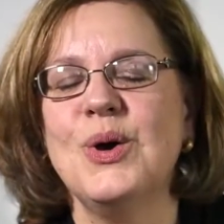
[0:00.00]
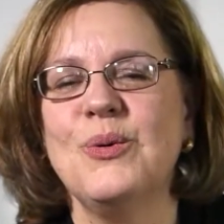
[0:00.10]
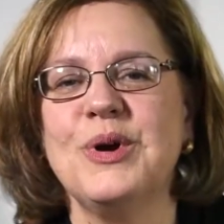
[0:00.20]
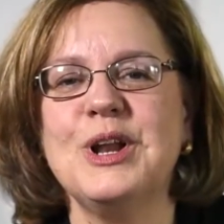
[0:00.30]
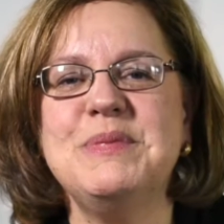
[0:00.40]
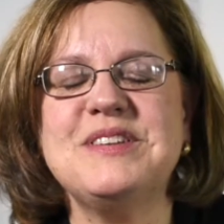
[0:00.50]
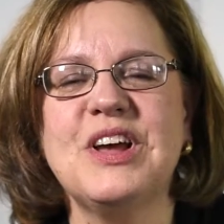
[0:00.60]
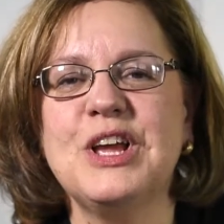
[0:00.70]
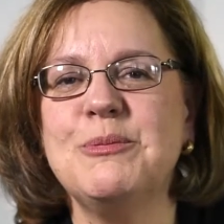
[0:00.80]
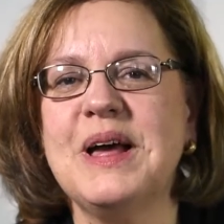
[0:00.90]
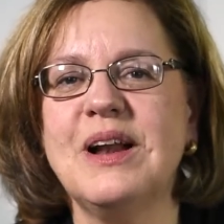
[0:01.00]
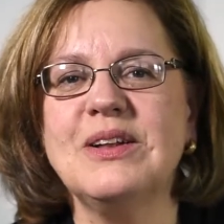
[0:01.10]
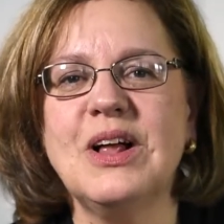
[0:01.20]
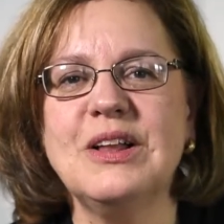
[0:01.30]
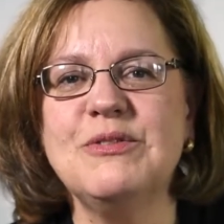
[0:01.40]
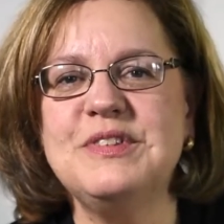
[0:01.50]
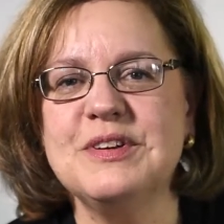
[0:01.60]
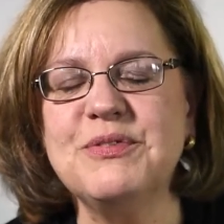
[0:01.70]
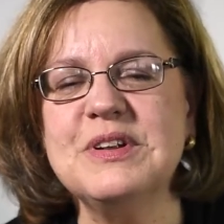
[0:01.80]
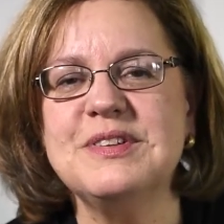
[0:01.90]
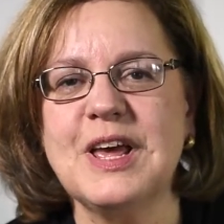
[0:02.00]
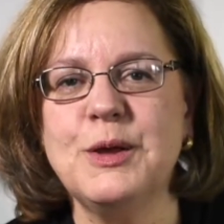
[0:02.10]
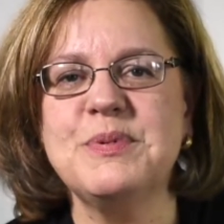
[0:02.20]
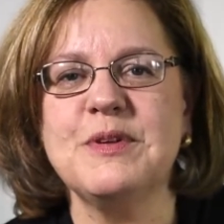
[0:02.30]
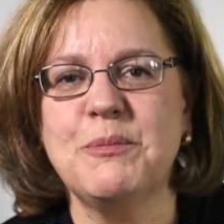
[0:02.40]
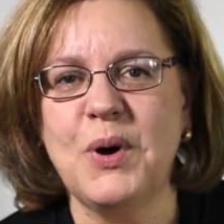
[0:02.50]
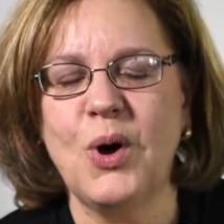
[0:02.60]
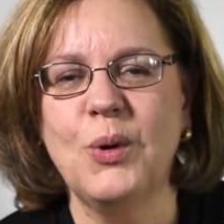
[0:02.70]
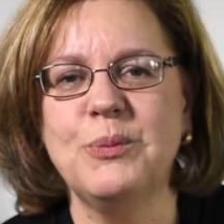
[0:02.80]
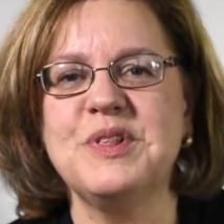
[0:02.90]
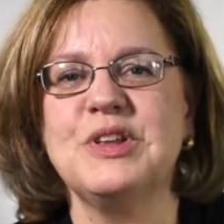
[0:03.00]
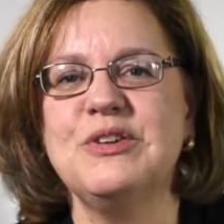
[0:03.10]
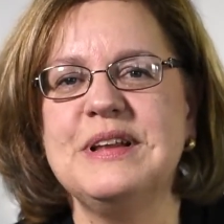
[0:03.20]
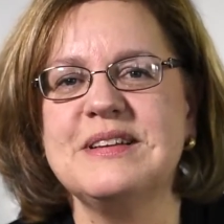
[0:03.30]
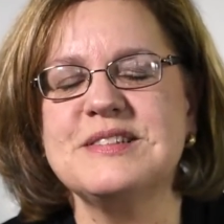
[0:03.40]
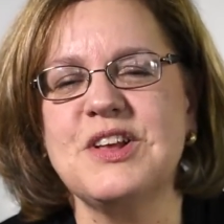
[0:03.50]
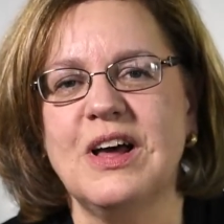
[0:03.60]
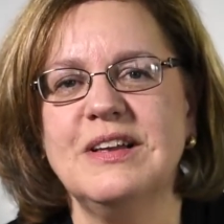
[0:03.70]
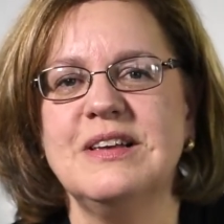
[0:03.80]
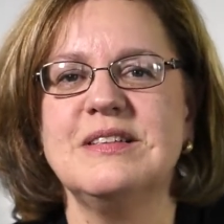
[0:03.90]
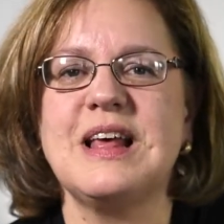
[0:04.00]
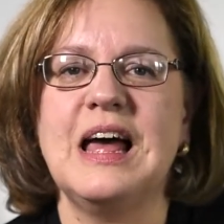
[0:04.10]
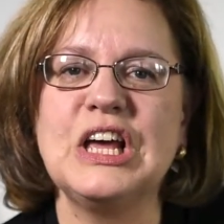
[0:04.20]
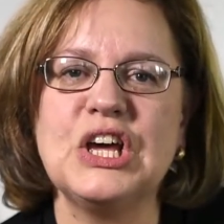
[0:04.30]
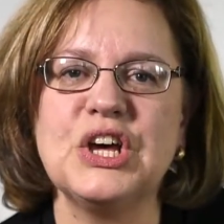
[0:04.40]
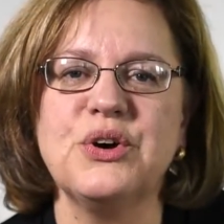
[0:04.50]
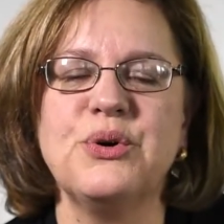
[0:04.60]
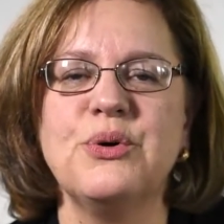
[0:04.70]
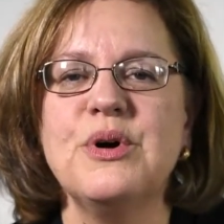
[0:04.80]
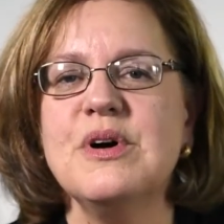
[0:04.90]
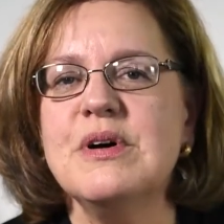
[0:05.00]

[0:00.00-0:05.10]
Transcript: We're going to be talking about a lot of different types of poems, including sonnets, haiku,